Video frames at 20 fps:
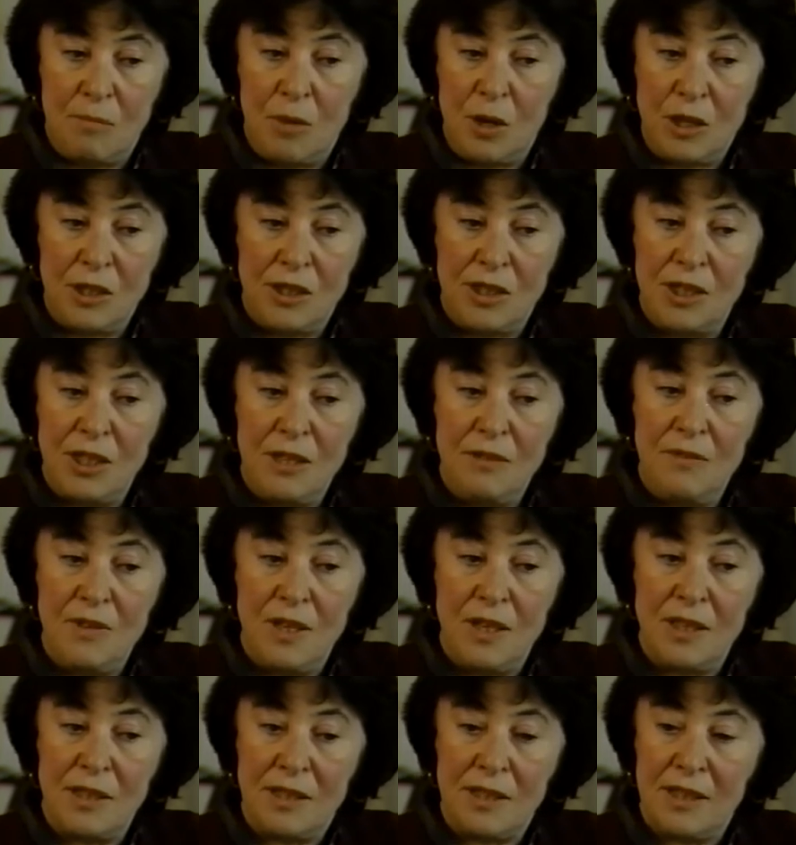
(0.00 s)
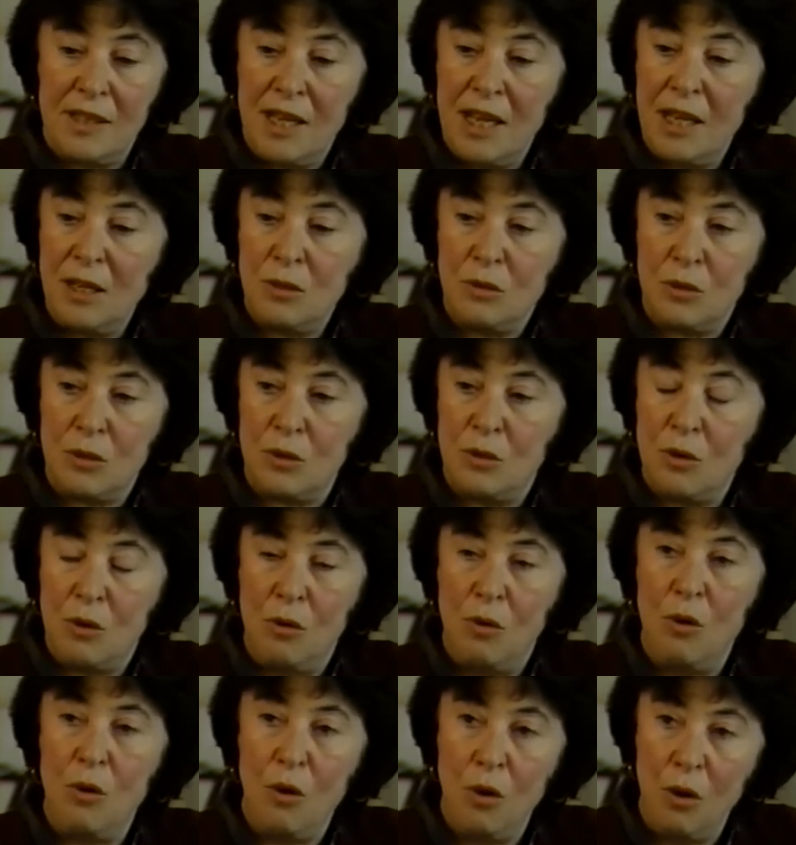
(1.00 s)
about 3 weeks later, the
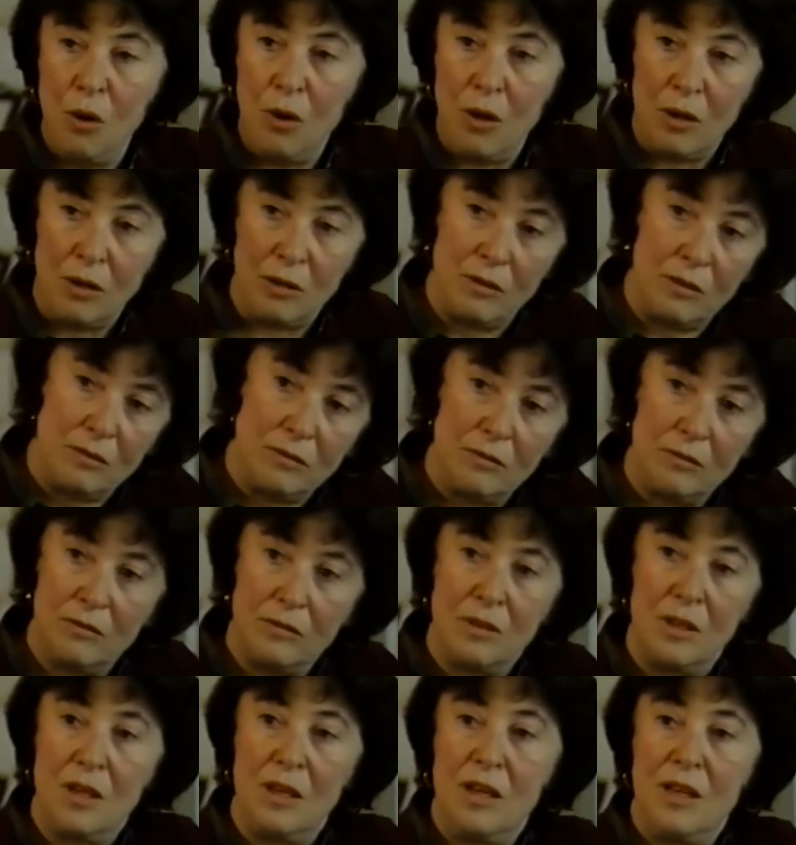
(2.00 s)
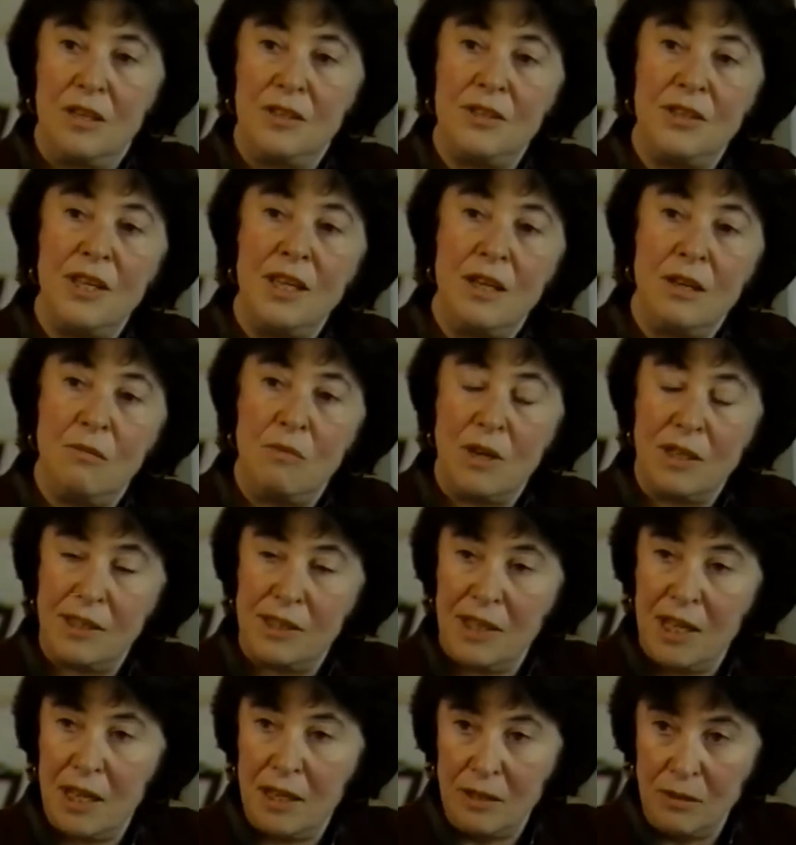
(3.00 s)
whole thing
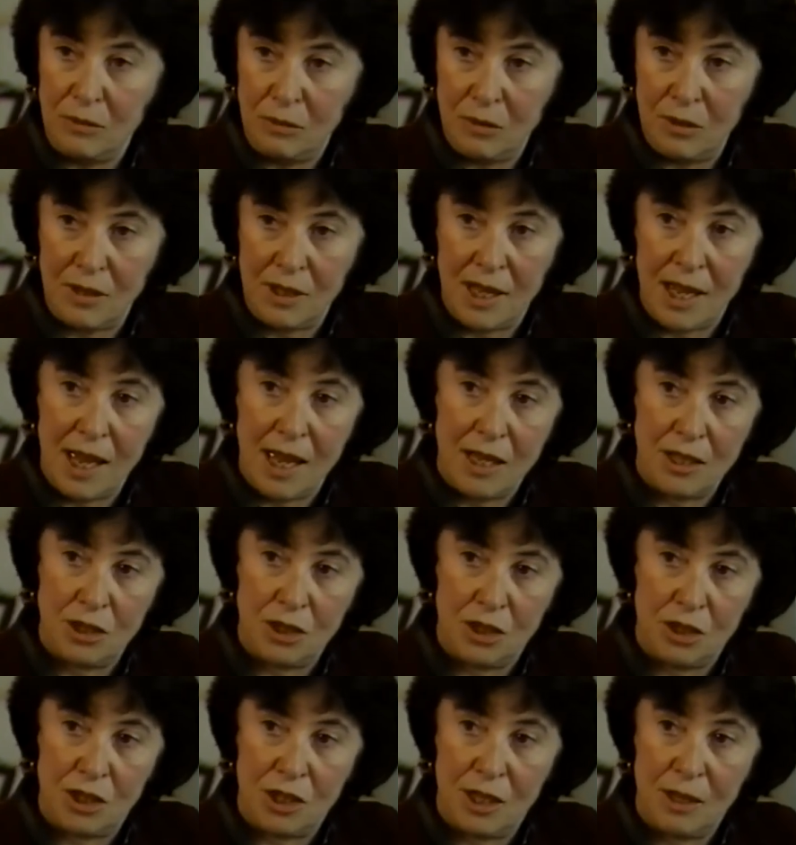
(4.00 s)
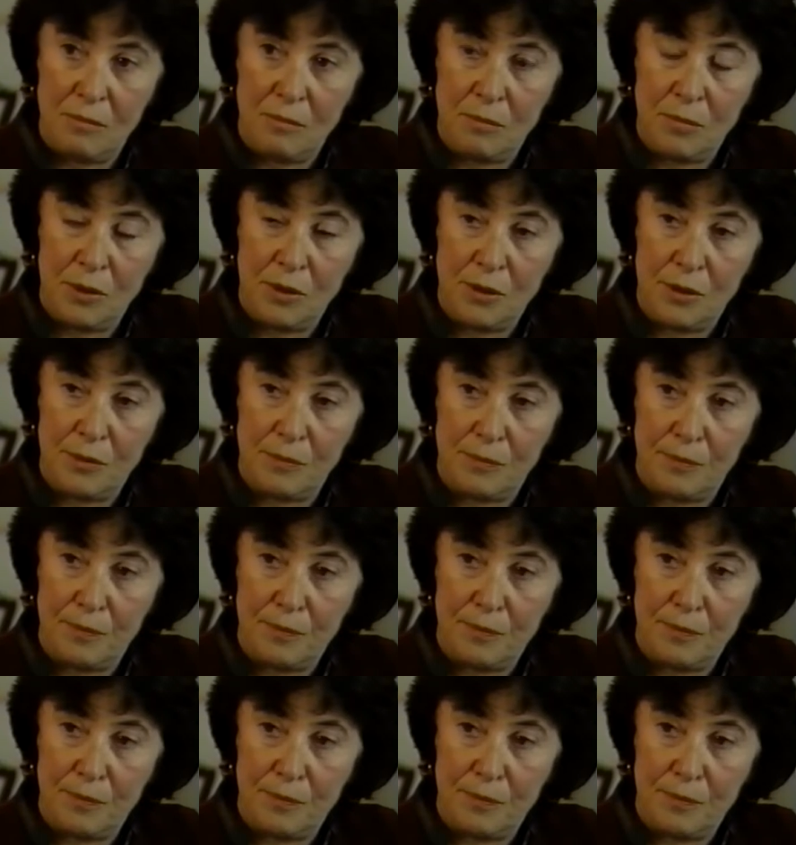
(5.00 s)
was taken to the gas chamber.